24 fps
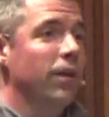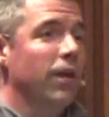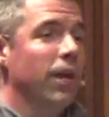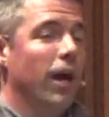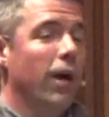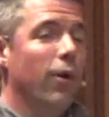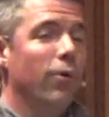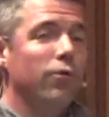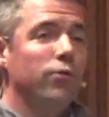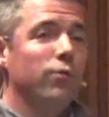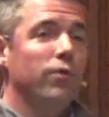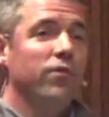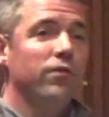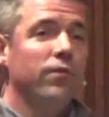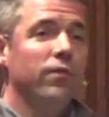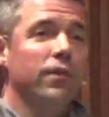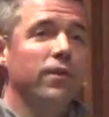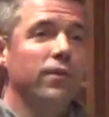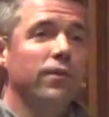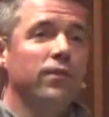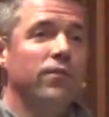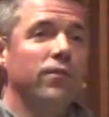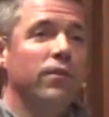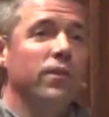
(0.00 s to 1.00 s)
I was recently
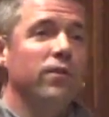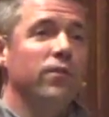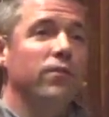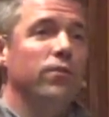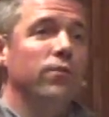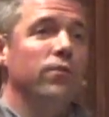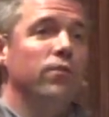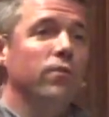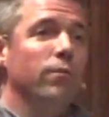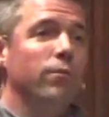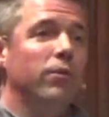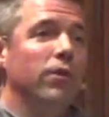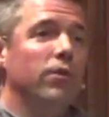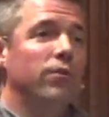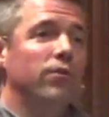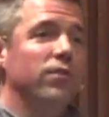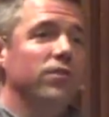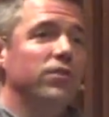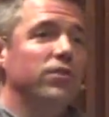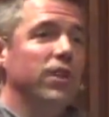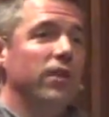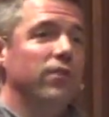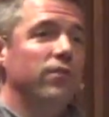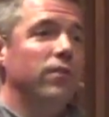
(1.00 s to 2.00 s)
listening to somebody who
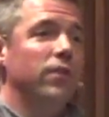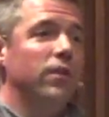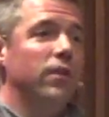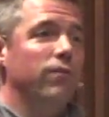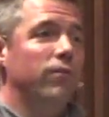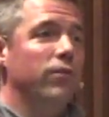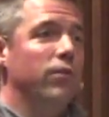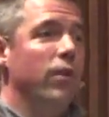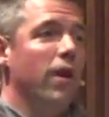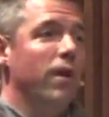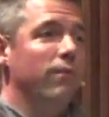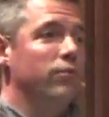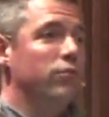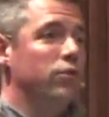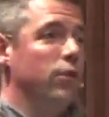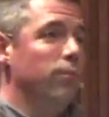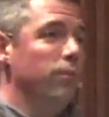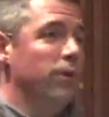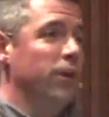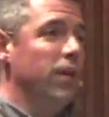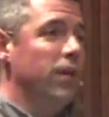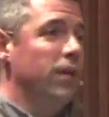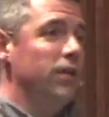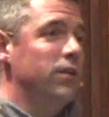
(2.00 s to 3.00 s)
suggested if you have
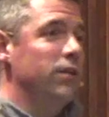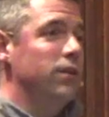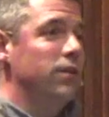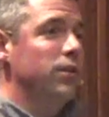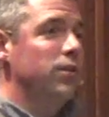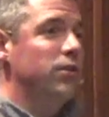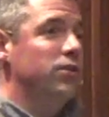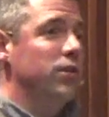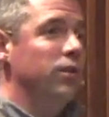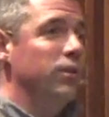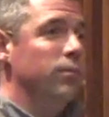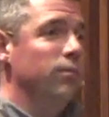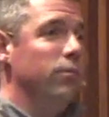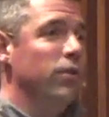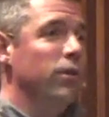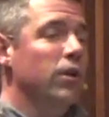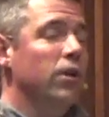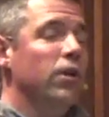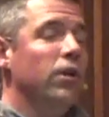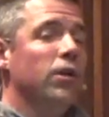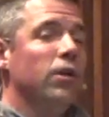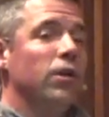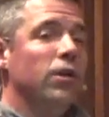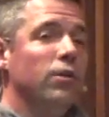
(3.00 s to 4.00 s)
trouble getting to the gym,
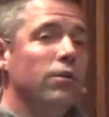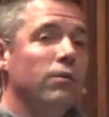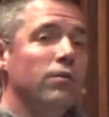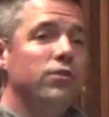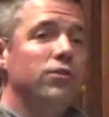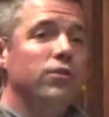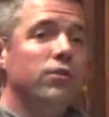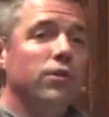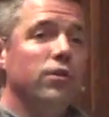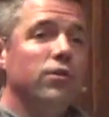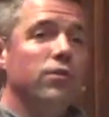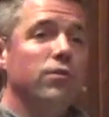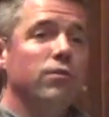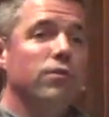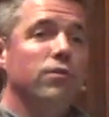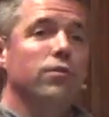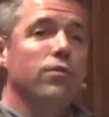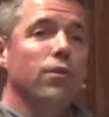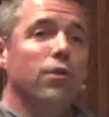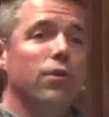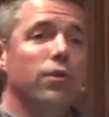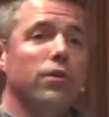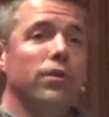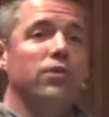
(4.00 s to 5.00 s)
you know what you can do?
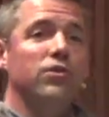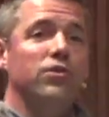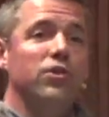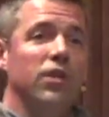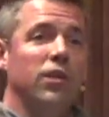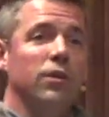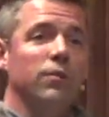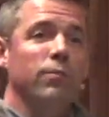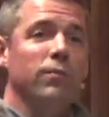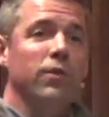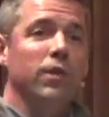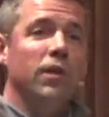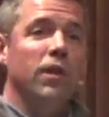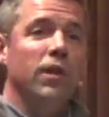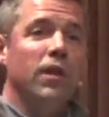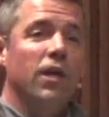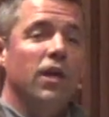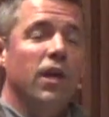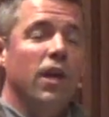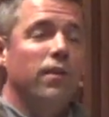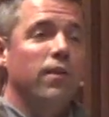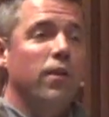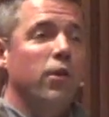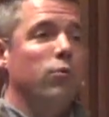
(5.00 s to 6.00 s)
Go to the gym
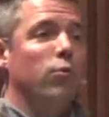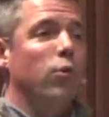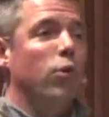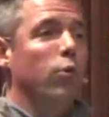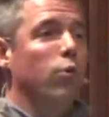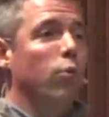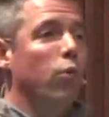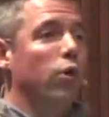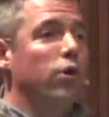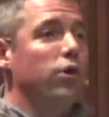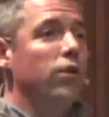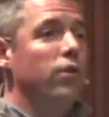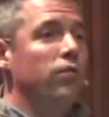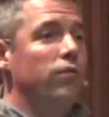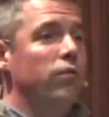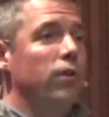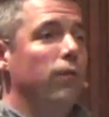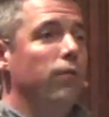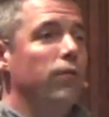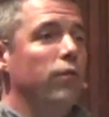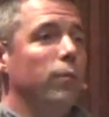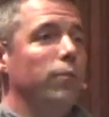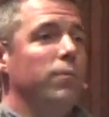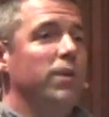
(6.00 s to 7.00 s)
and then reward
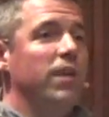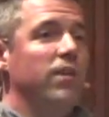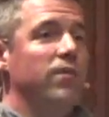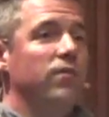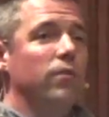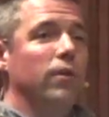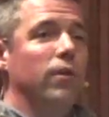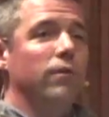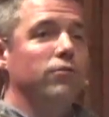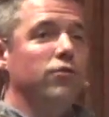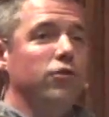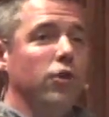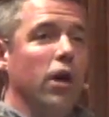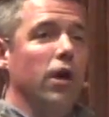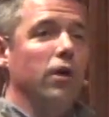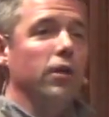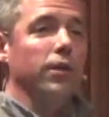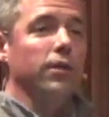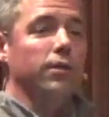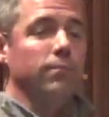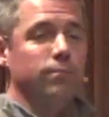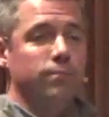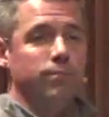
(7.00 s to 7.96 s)
yourself with a piece of chocolate.